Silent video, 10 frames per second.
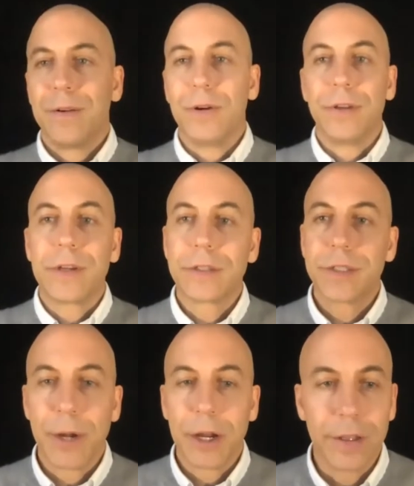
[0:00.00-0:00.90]
Well, you touched
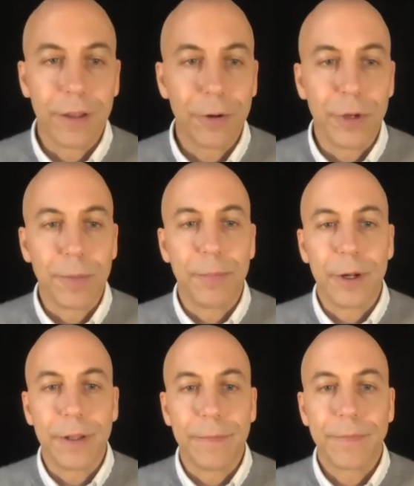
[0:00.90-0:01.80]
about it a little bit,
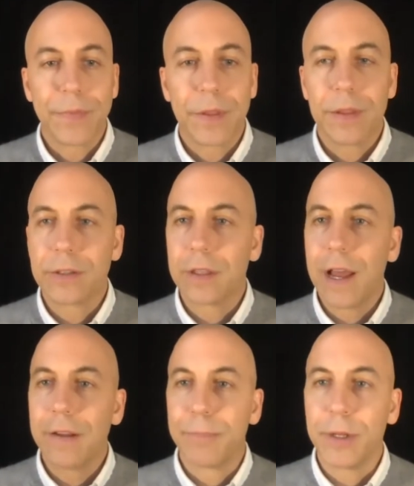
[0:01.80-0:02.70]
but there's a
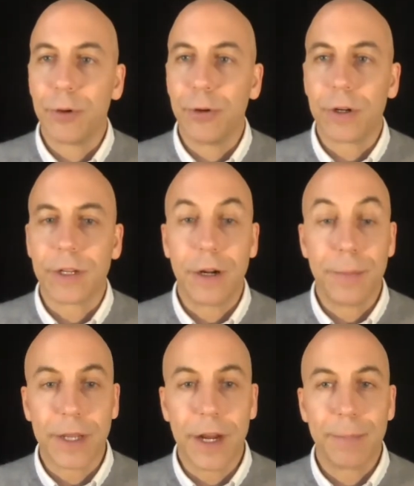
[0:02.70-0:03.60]
lot of people who are
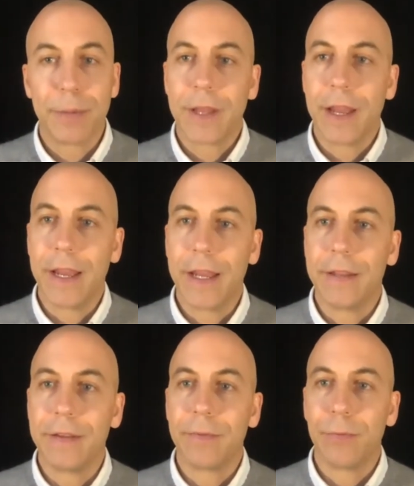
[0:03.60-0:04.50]
coming up
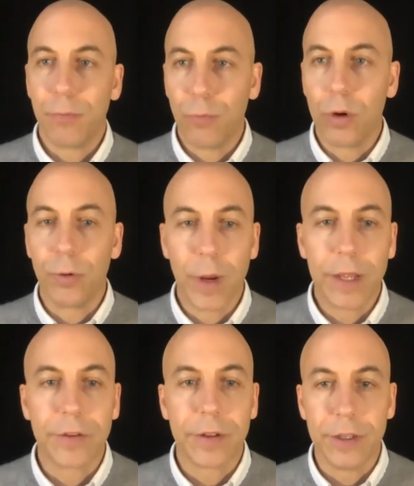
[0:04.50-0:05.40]
and weren't
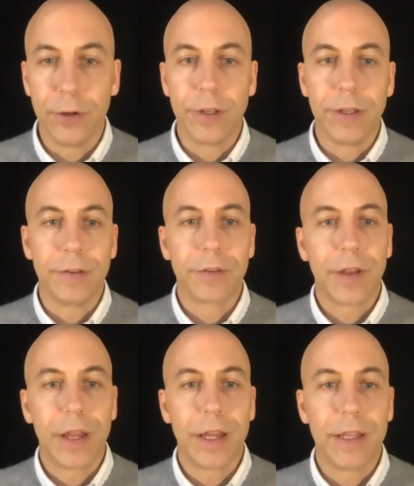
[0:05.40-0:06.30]
raised in unions
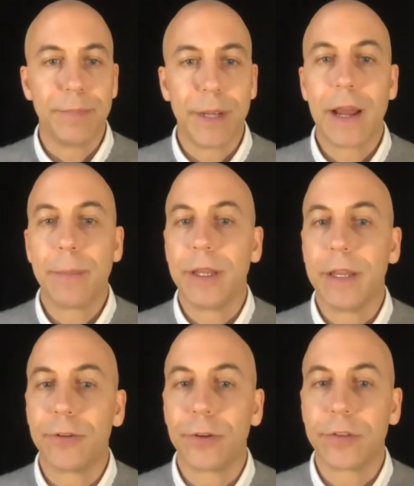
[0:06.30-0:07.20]
and may not be
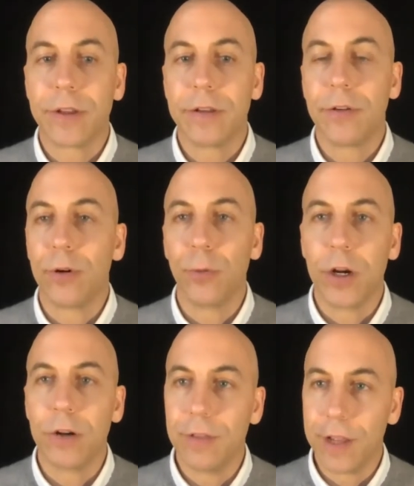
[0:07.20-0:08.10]
interested or
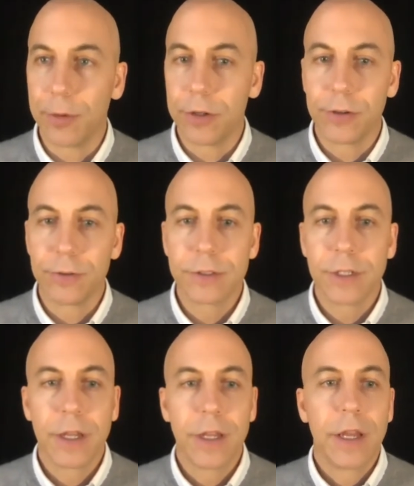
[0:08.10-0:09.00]
aware of labor news.
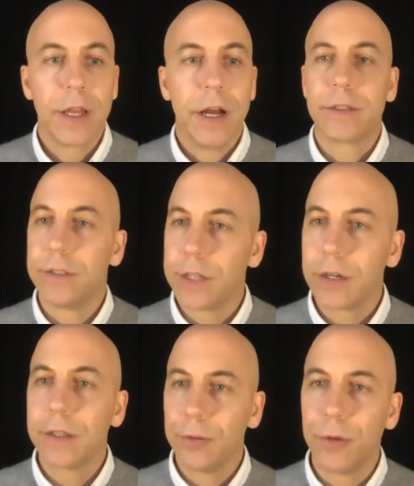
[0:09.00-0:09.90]
Could you
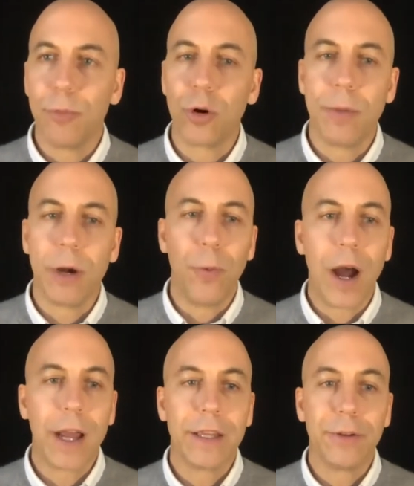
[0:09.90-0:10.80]
talk a little bit more about
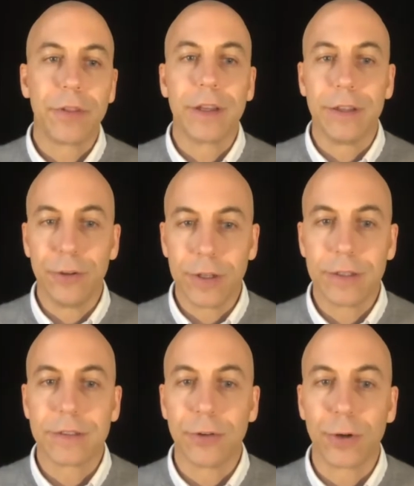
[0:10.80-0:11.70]
why you think
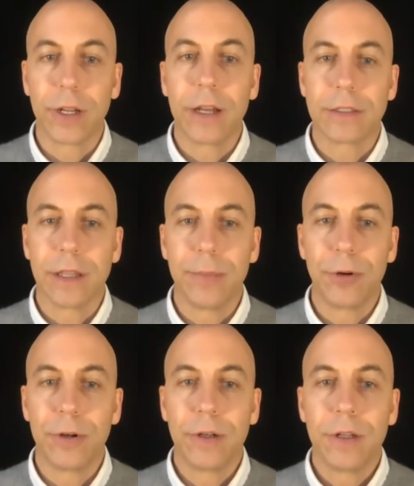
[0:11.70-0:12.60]
unions and organized
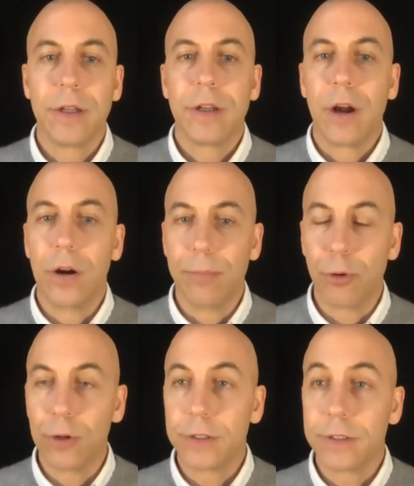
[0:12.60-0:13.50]
labor are
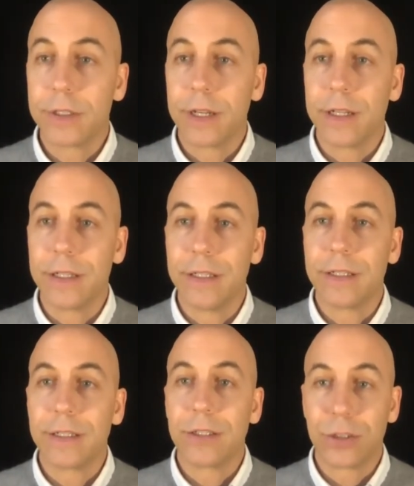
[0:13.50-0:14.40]
important and
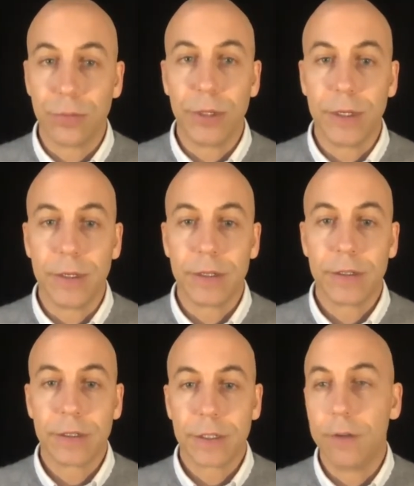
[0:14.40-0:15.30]
should be
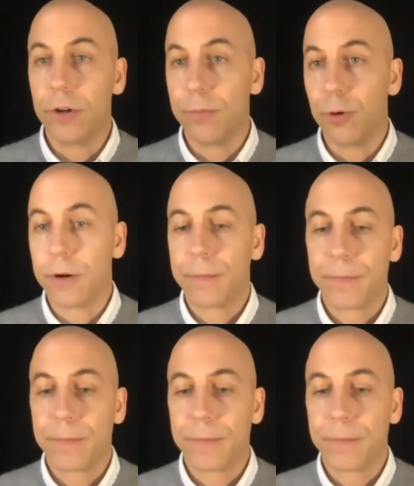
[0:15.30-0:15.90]
covered more?